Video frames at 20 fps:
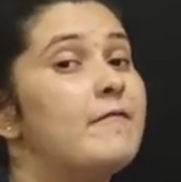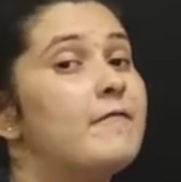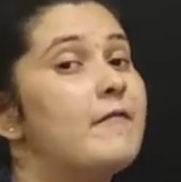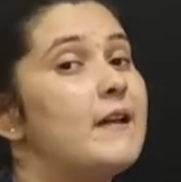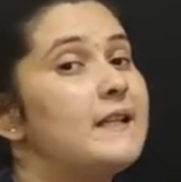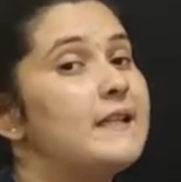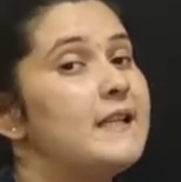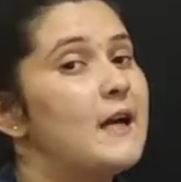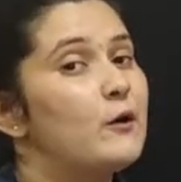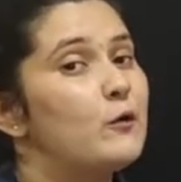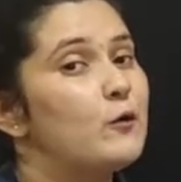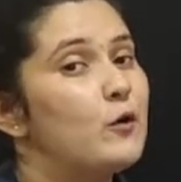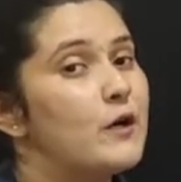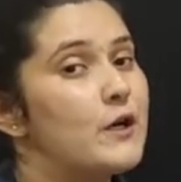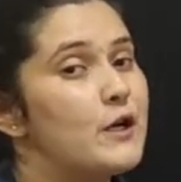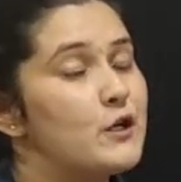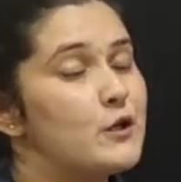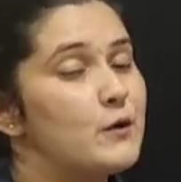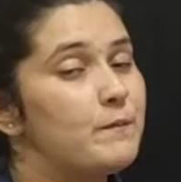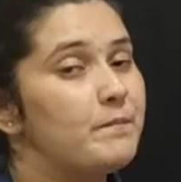when they are
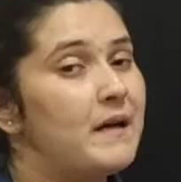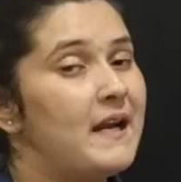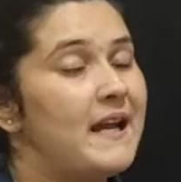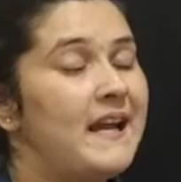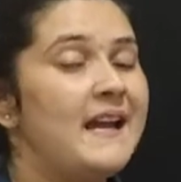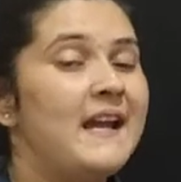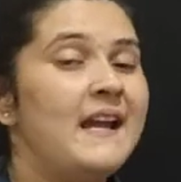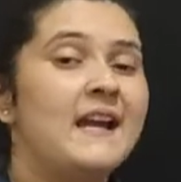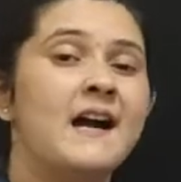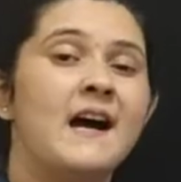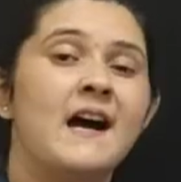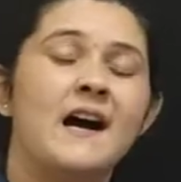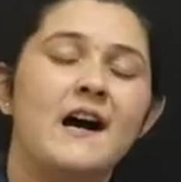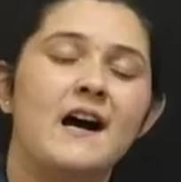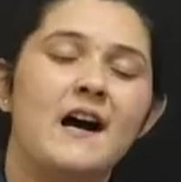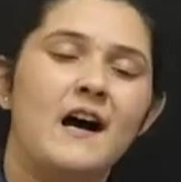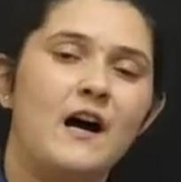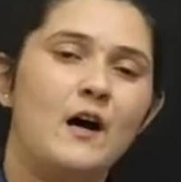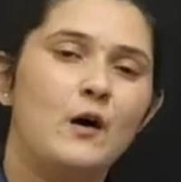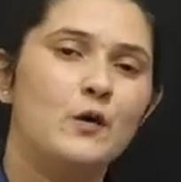going to play
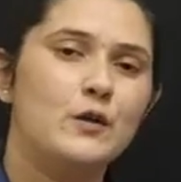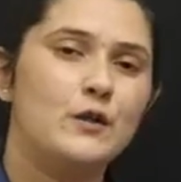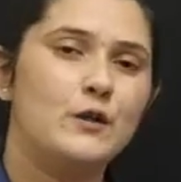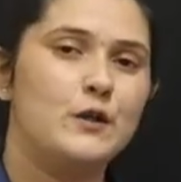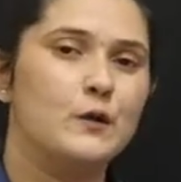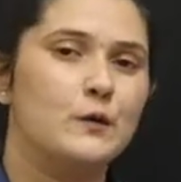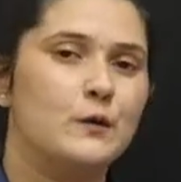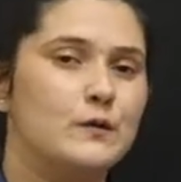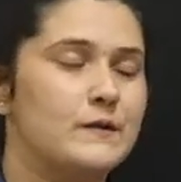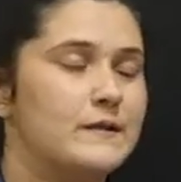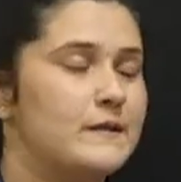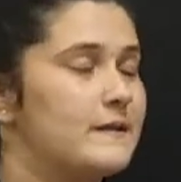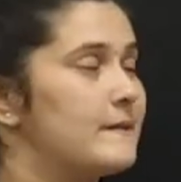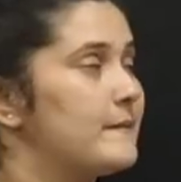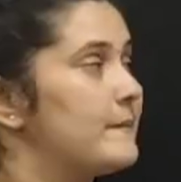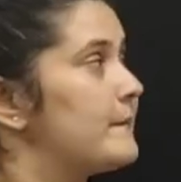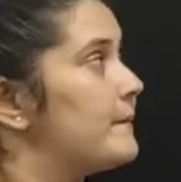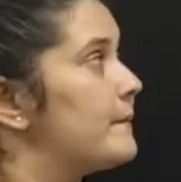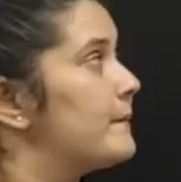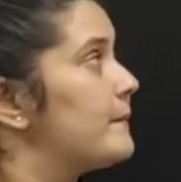outdoors.